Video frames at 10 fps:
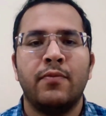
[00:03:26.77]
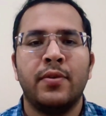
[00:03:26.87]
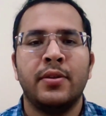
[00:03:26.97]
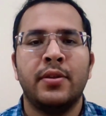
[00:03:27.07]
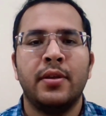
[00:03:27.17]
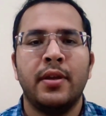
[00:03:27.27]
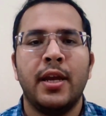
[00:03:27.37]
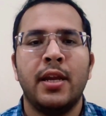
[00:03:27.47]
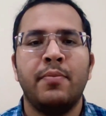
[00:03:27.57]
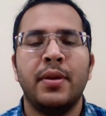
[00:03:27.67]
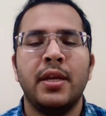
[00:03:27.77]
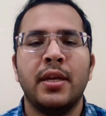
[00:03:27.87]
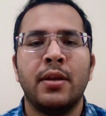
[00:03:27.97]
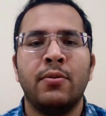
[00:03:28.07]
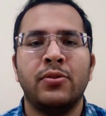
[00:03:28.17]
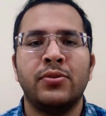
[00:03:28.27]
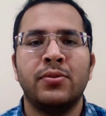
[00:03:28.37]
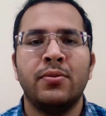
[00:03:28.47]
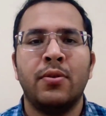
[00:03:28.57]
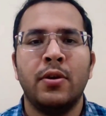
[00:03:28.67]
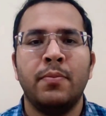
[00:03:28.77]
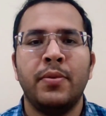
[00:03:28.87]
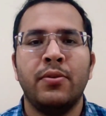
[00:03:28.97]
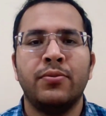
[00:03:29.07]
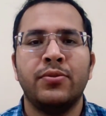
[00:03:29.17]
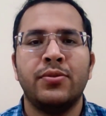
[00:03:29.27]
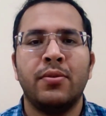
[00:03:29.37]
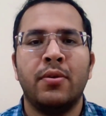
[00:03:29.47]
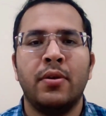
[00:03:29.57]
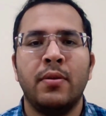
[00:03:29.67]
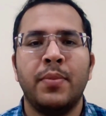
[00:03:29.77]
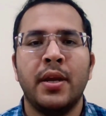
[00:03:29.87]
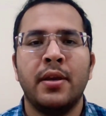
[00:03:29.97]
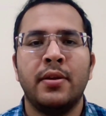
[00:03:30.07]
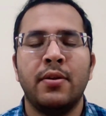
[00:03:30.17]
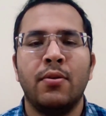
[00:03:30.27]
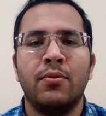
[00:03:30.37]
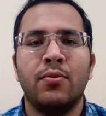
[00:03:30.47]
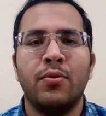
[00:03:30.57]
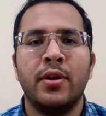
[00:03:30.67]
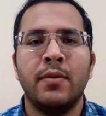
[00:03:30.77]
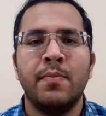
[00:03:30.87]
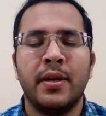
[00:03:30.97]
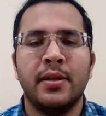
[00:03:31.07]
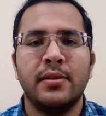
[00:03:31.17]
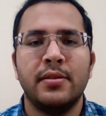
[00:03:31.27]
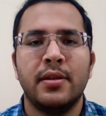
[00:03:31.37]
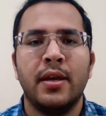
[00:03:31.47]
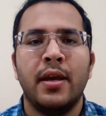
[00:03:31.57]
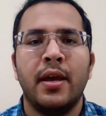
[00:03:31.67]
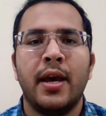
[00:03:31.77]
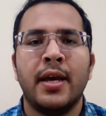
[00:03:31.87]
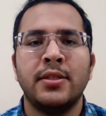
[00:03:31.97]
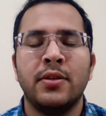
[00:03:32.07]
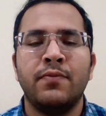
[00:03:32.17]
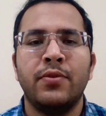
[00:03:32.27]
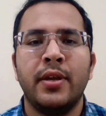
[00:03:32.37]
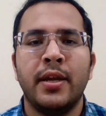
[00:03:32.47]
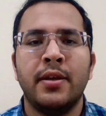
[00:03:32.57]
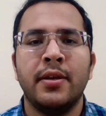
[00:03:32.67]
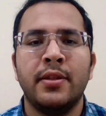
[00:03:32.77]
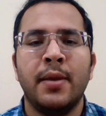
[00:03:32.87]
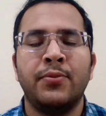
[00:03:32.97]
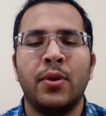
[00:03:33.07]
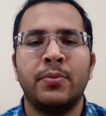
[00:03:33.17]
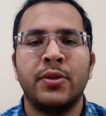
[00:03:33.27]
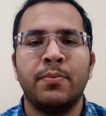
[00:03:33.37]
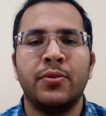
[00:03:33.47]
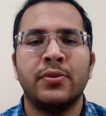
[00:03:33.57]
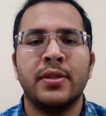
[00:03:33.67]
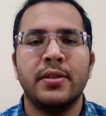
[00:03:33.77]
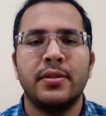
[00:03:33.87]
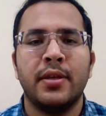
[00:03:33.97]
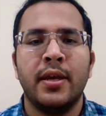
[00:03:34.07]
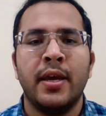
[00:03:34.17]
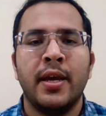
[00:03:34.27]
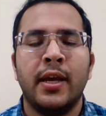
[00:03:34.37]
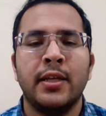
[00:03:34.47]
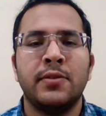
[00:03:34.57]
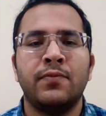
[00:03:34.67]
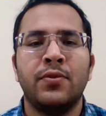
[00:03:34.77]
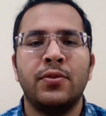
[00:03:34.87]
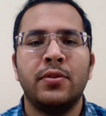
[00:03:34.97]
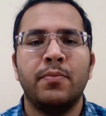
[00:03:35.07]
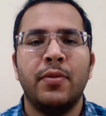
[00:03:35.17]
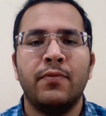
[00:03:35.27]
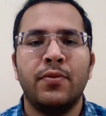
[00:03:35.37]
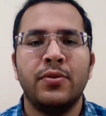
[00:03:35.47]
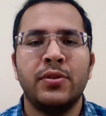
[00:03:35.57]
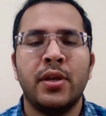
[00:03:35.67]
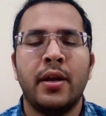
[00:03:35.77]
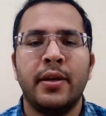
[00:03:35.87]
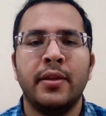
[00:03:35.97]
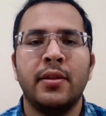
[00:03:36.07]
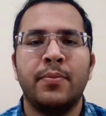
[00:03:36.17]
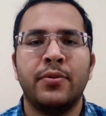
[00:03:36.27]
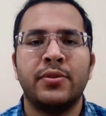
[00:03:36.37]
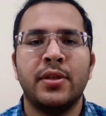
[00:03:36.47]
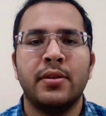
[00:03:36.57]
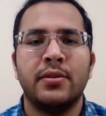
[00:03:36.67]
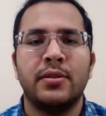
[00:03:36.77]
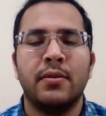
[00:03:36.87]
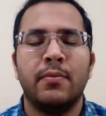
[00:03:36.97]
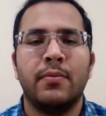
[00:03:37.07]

Further, LPT can also not be used on painted or coated metals as it would hinder the absorption process. Henceforth, before starting the process,